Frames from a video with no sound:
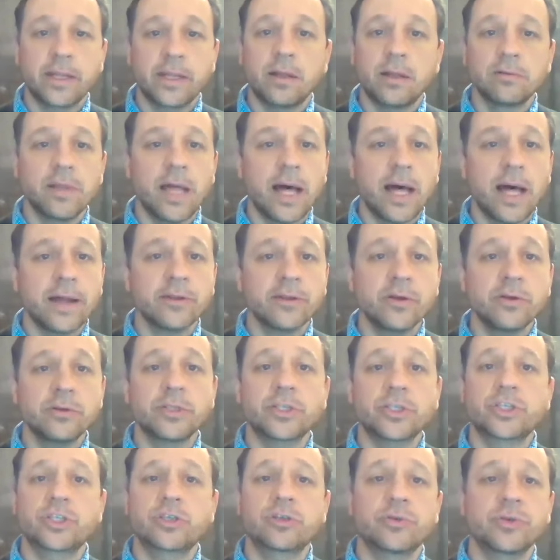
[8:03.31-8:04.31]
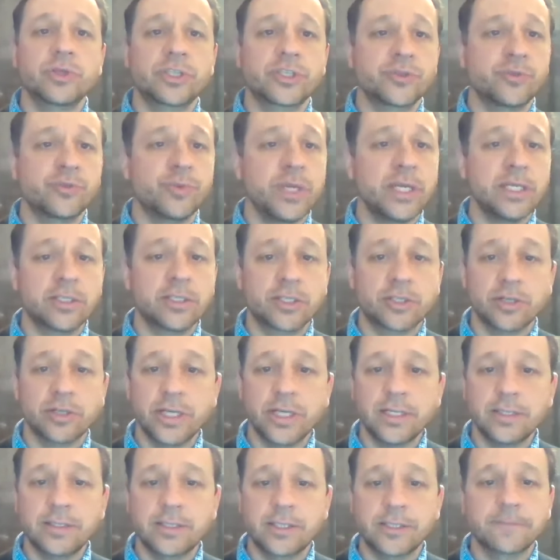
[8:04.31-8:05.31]
A lot of those sweet
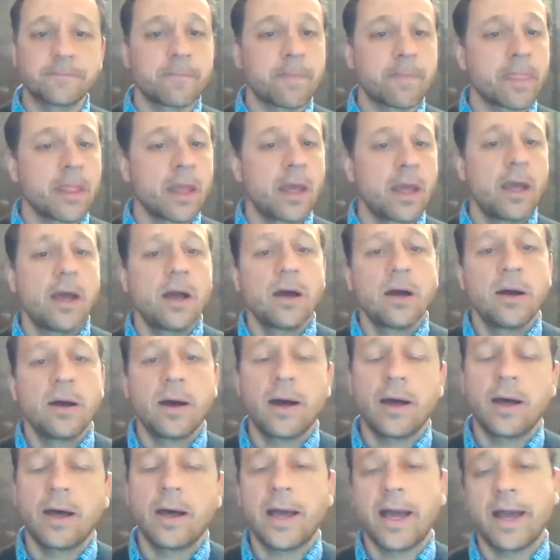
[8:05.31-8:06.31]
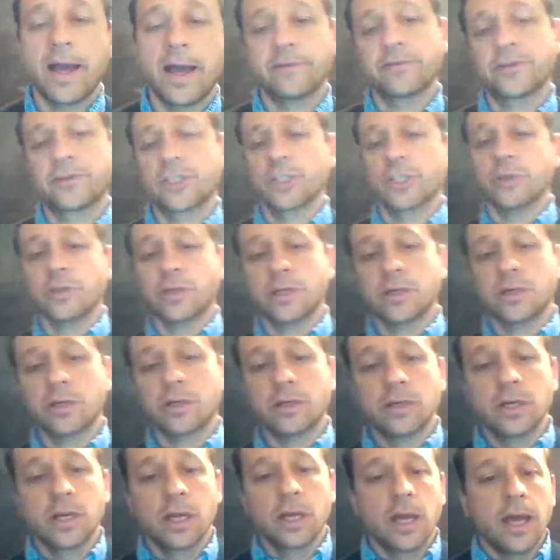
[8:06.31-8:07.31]
treats have
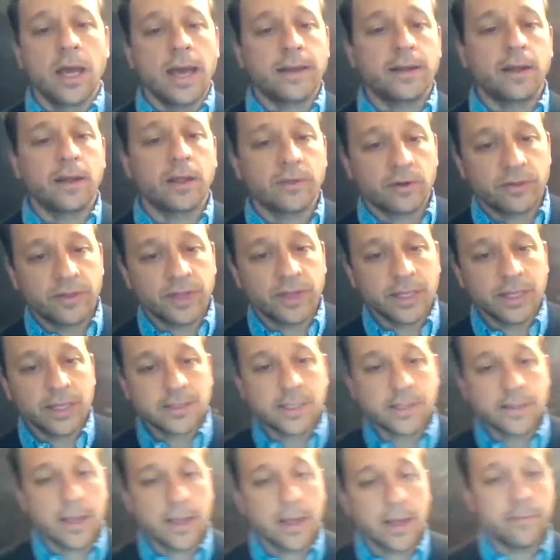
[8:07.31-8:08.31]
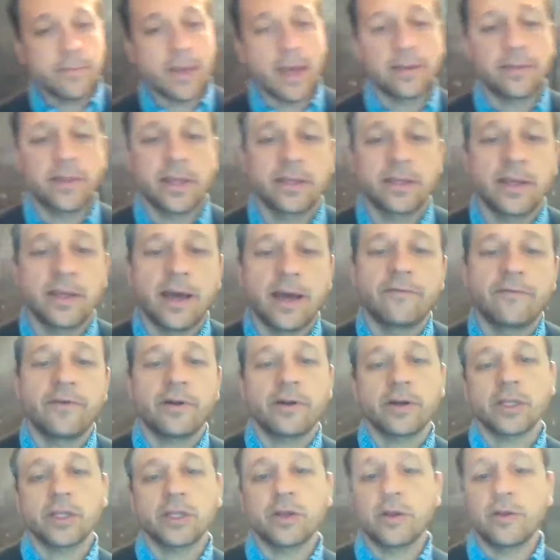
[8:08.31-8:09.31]
sugar and other things in them, and they have
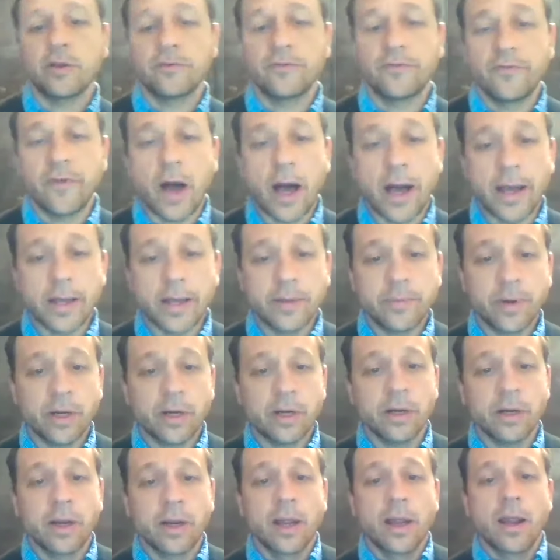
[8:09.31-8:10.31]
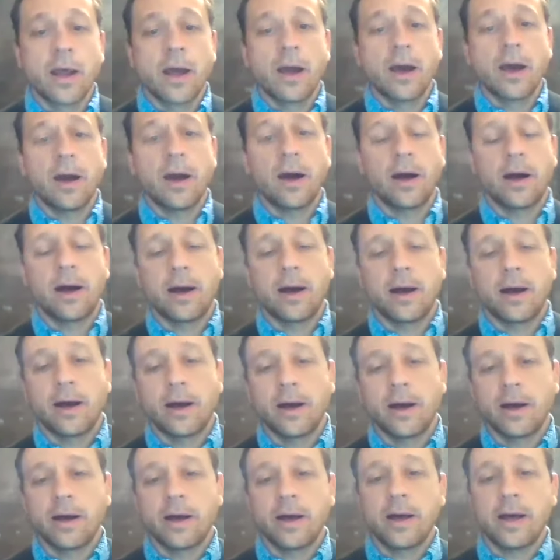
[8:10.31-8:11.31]
very little fiber,
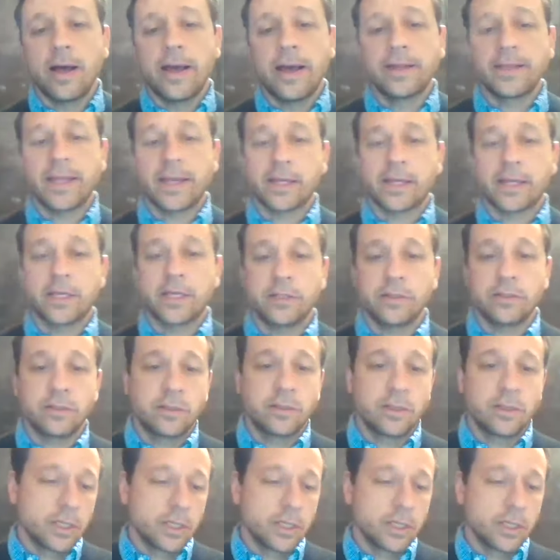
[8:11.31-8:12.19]
and that can